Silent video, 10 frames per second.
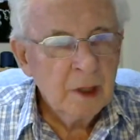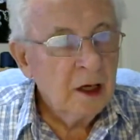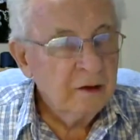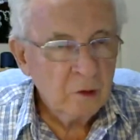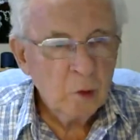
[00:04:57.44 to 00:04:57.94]

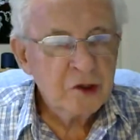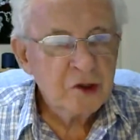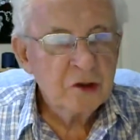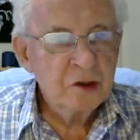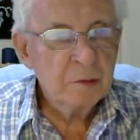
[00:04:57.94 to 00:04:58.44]
I have
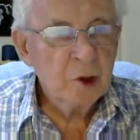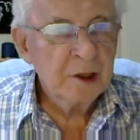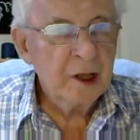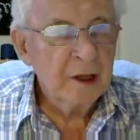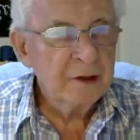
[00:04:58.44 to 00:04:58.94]
questions
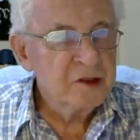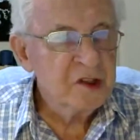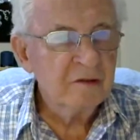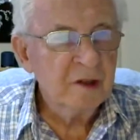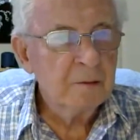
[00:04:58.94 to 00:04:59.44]
about that this
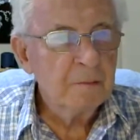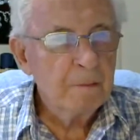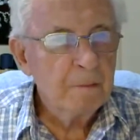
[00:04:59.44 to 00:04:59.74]
evening.